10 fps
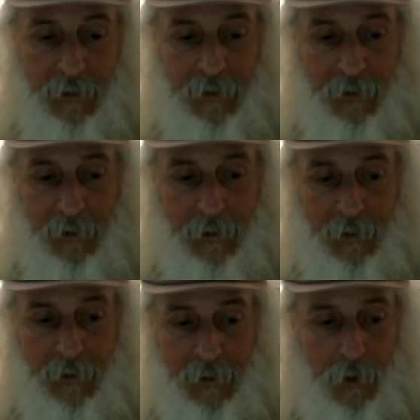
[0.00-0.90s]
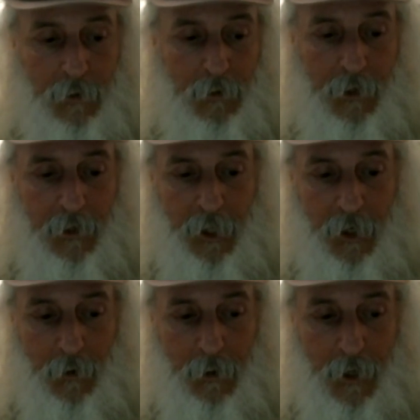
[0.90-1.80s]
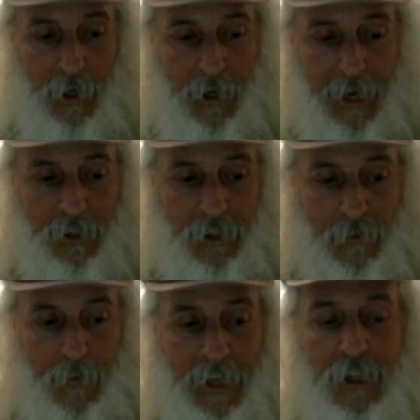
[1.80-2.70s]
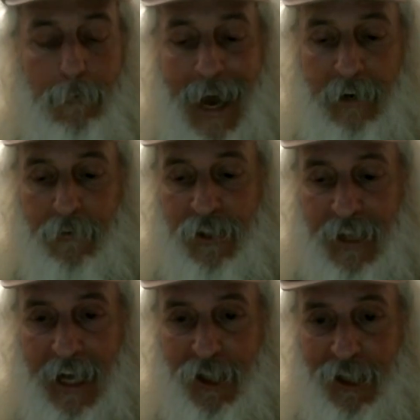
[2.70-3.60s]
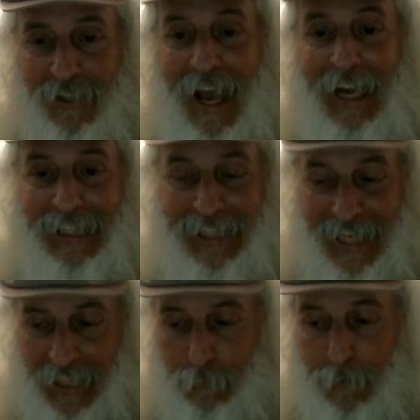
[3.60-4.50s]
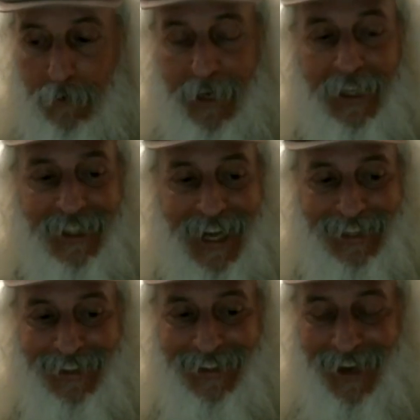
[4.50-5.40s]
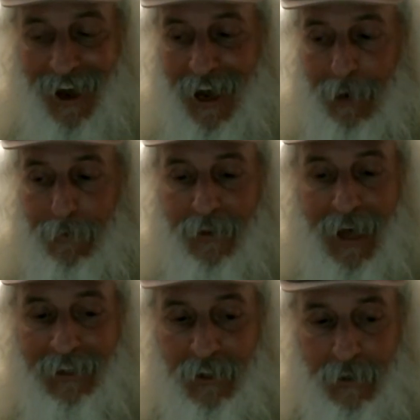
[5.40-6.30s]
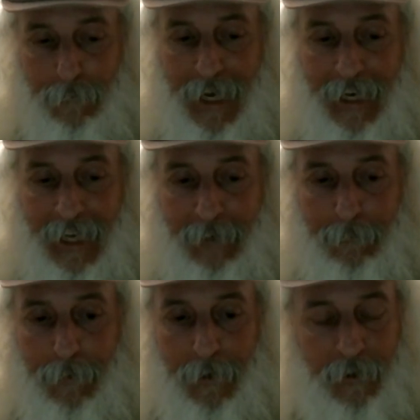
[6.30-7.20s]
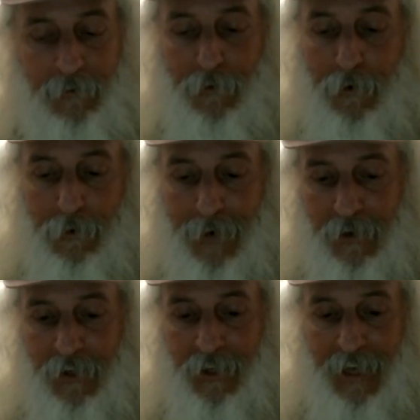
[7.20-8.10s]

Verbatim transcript: So, uh, you know, it's it's the manifestation and it's the experience at the time that's the meaning but the further out you